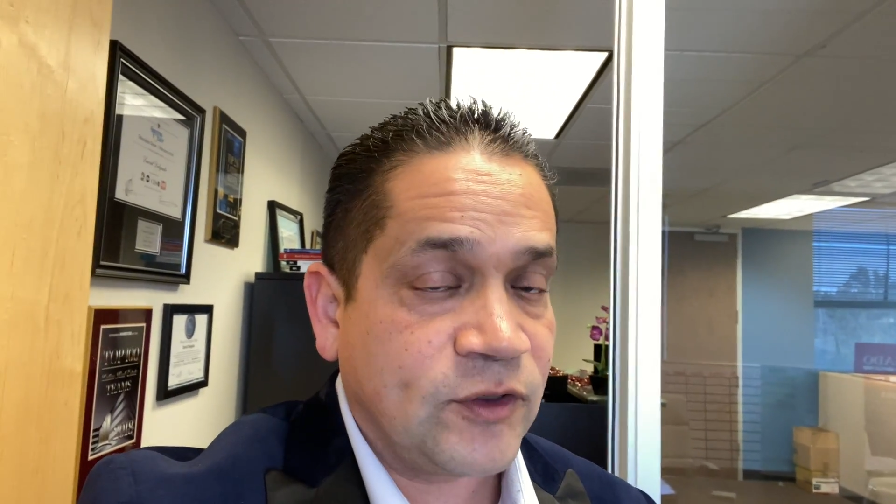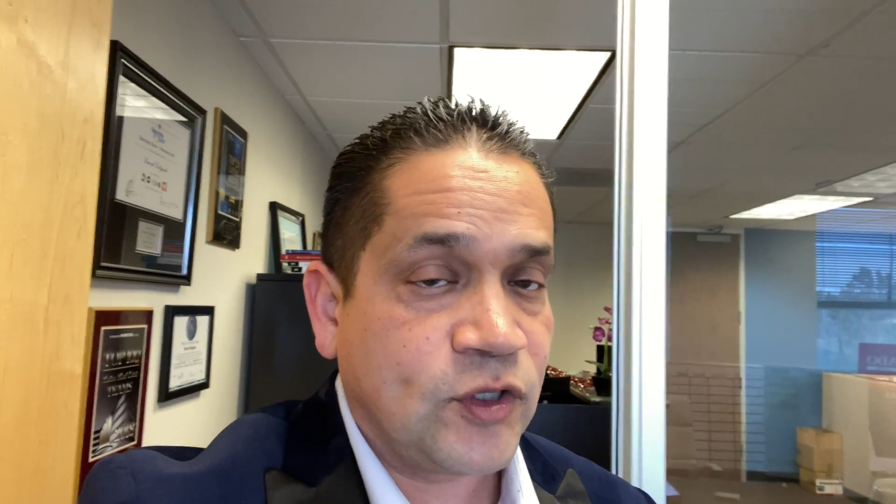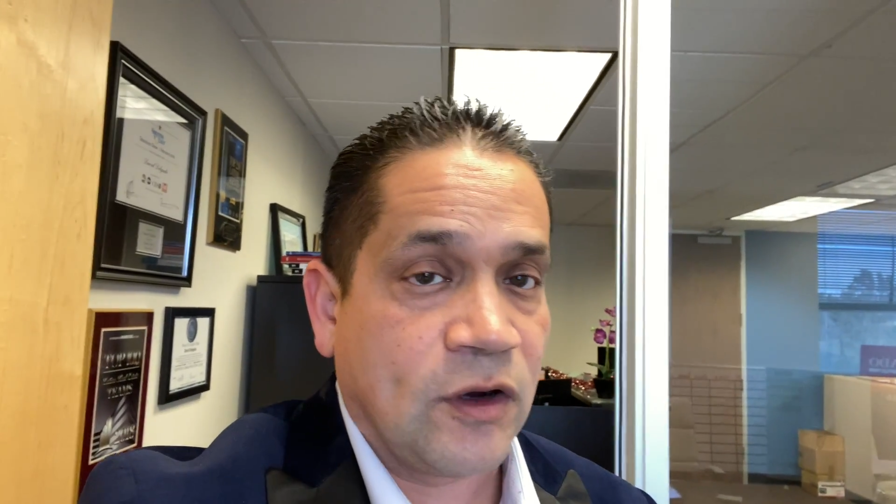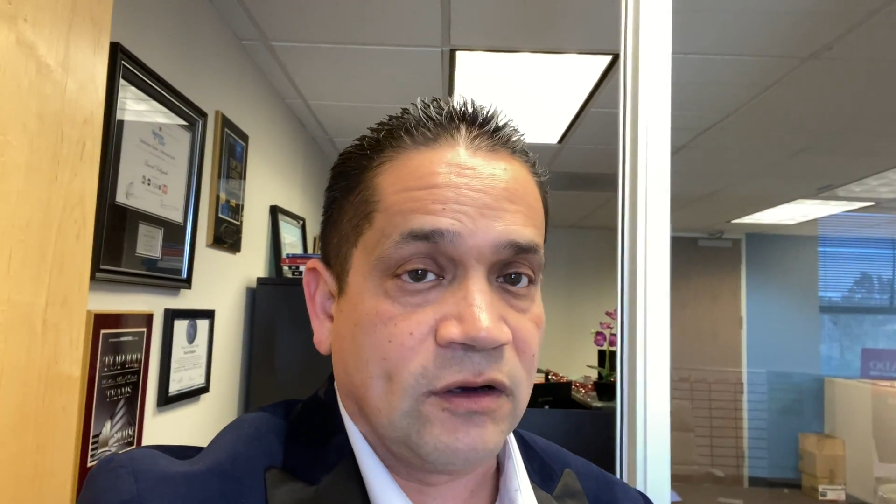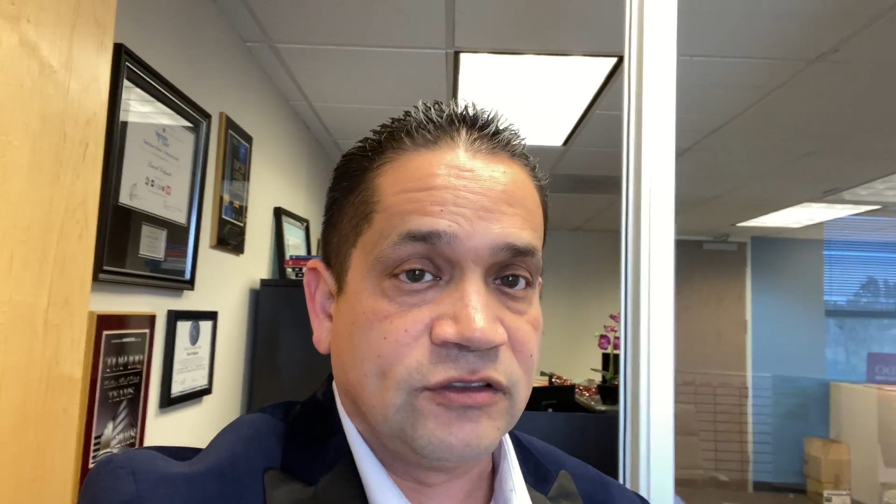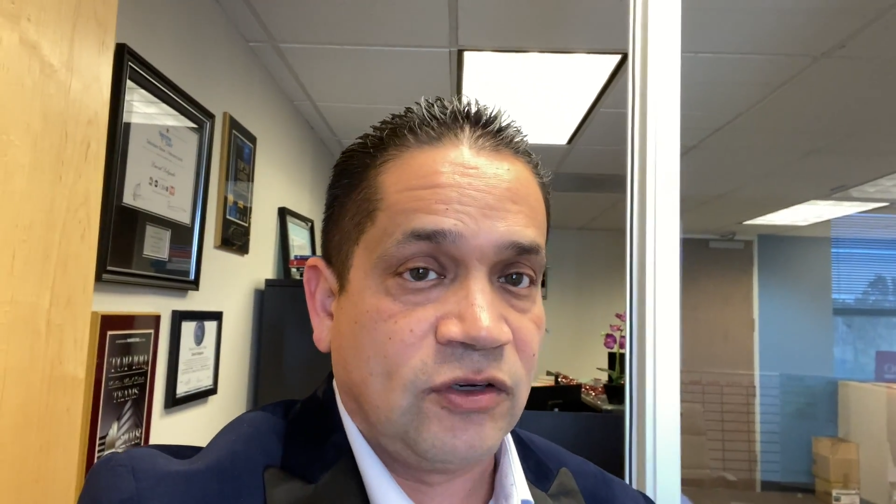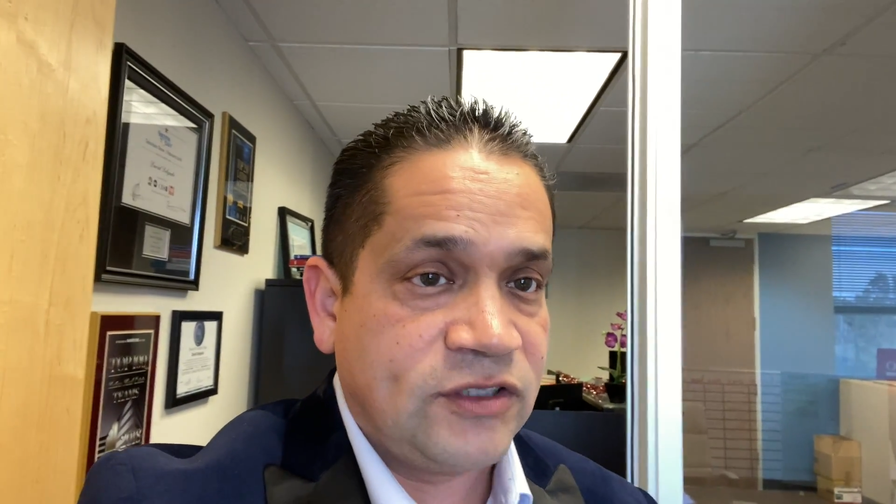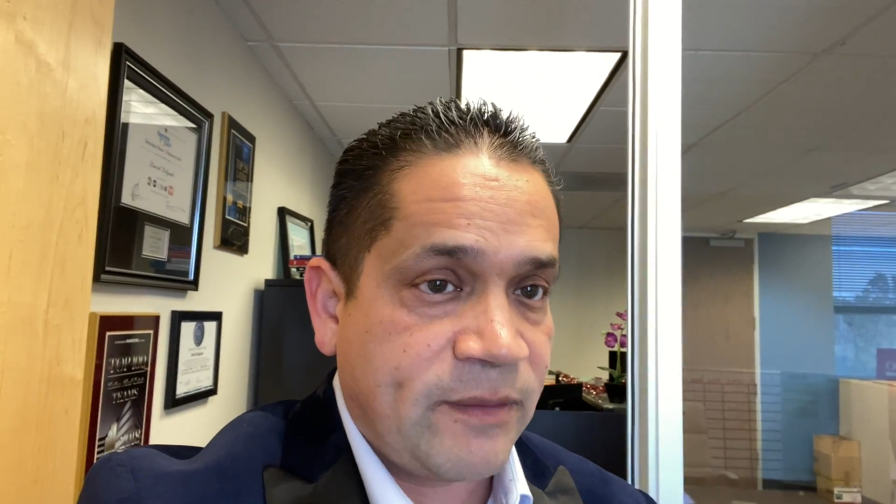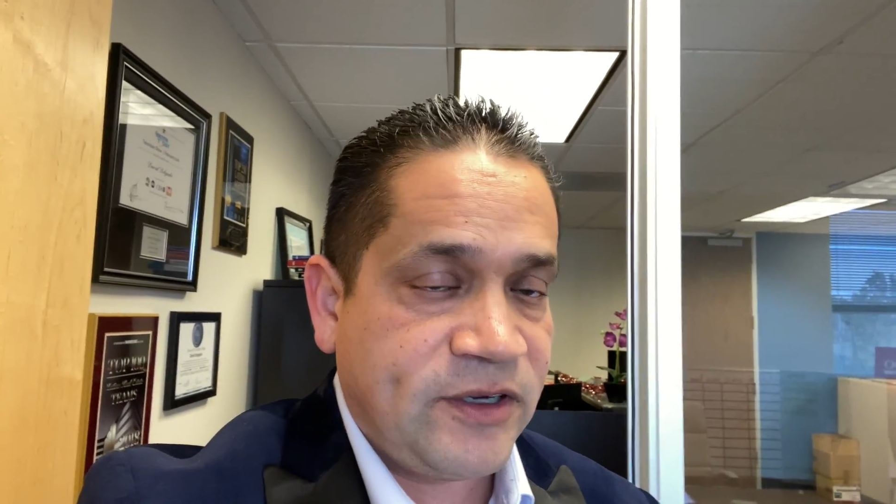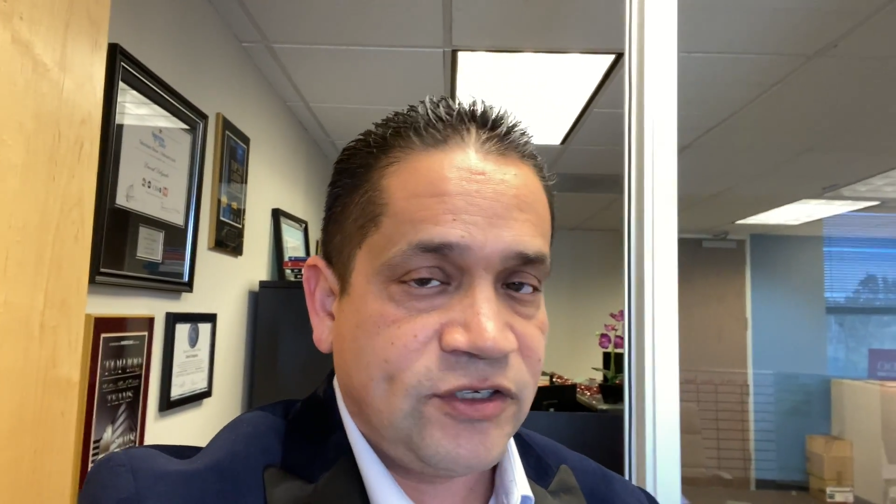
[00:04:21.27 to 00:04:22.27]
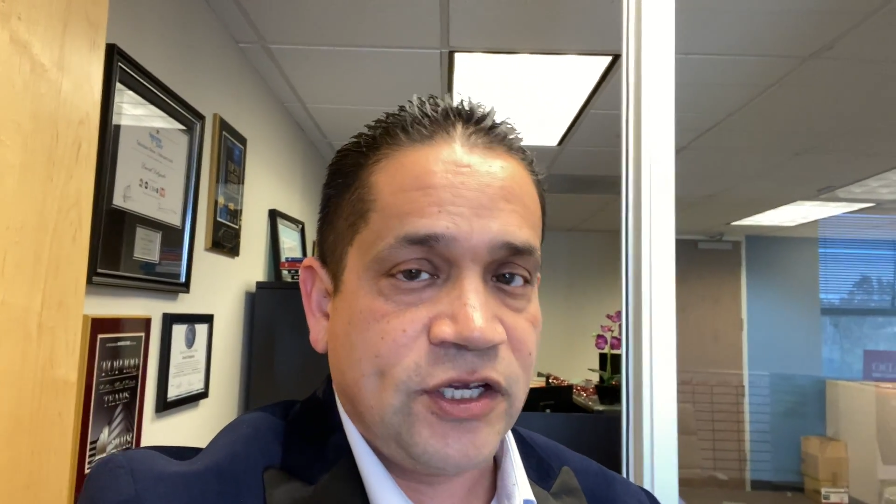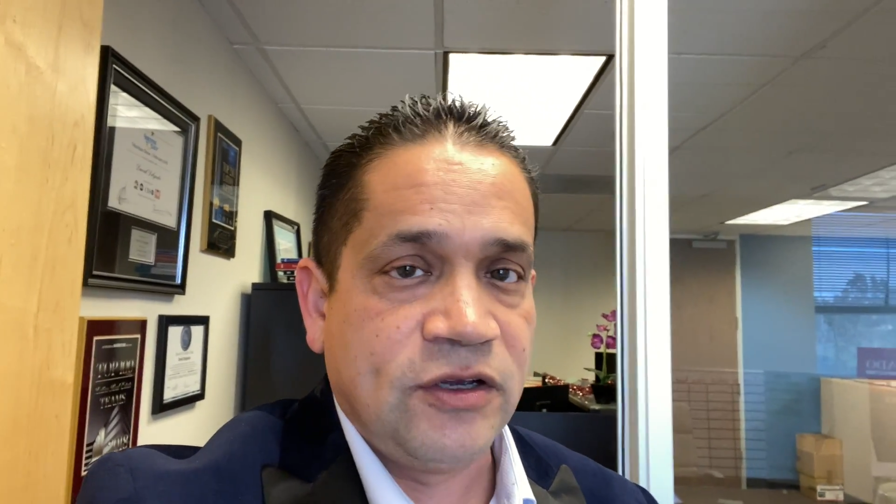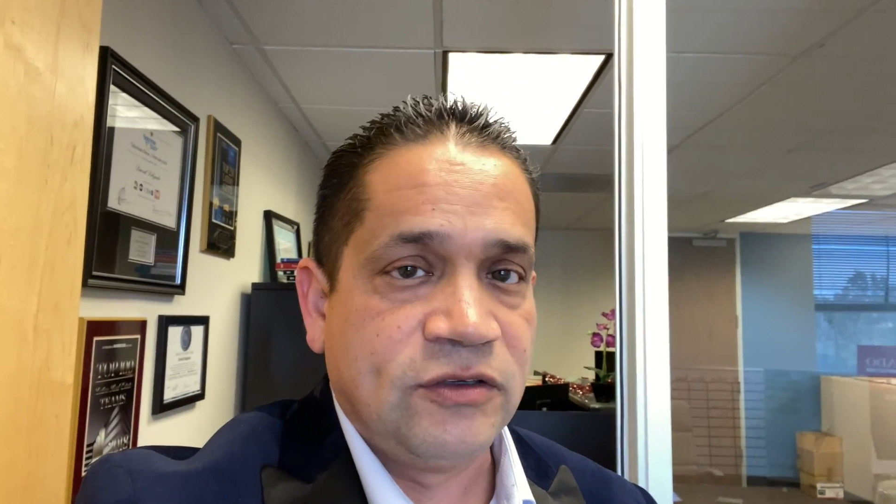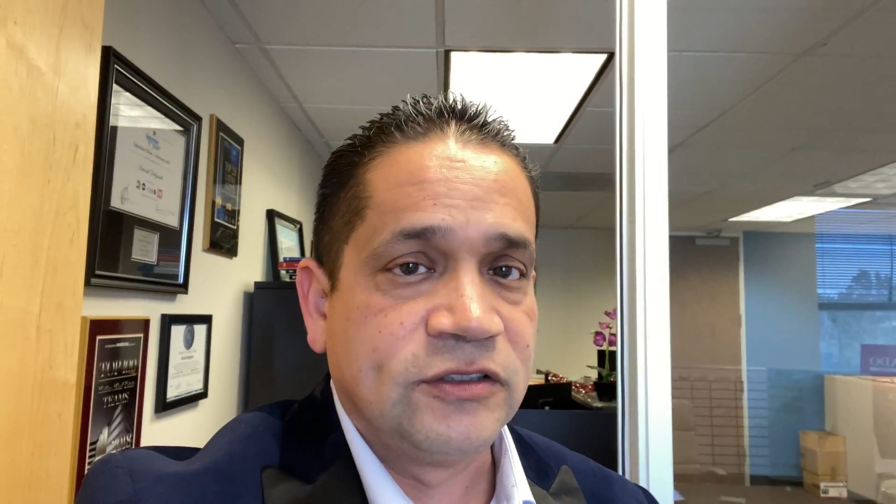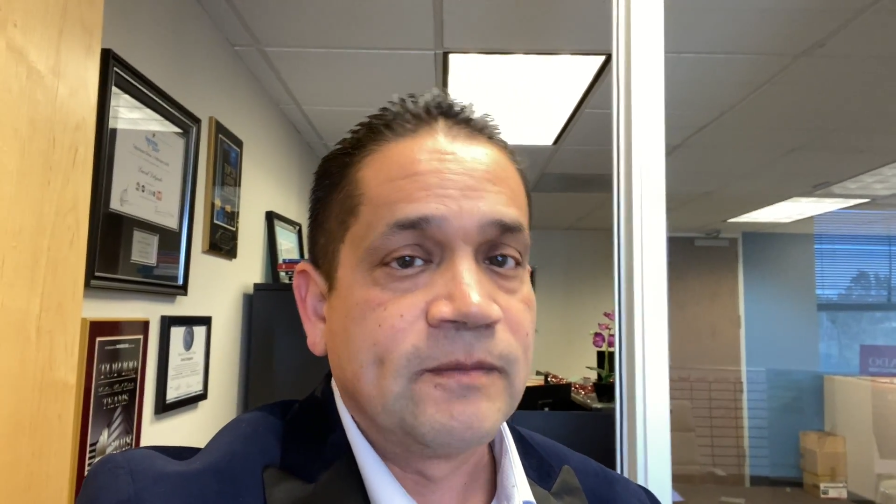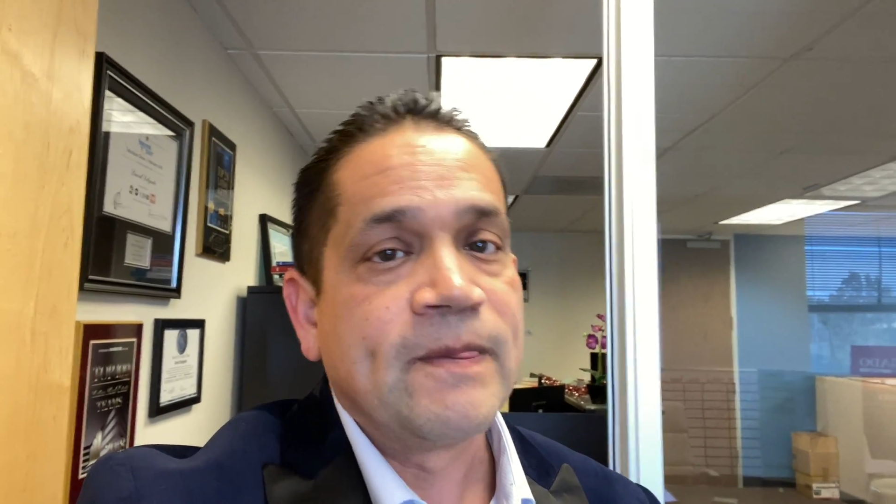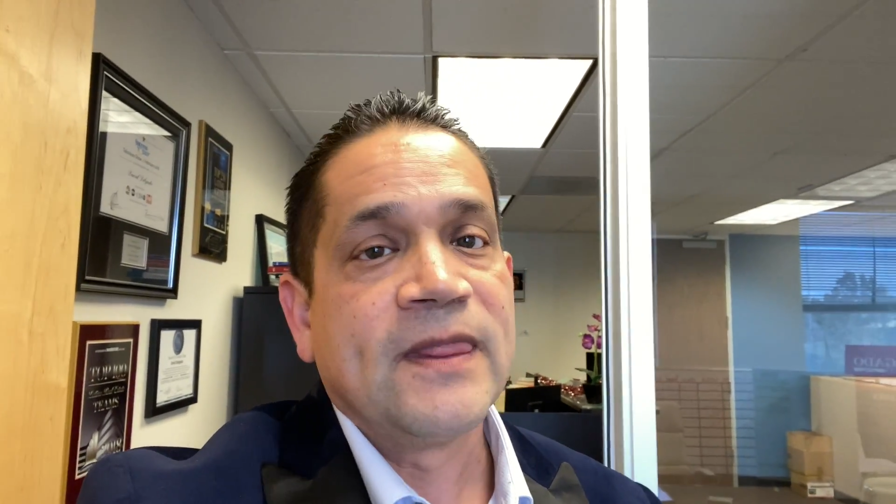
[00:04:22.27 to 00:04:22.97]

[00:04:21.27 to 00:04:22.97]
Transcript: returns, no W-2s.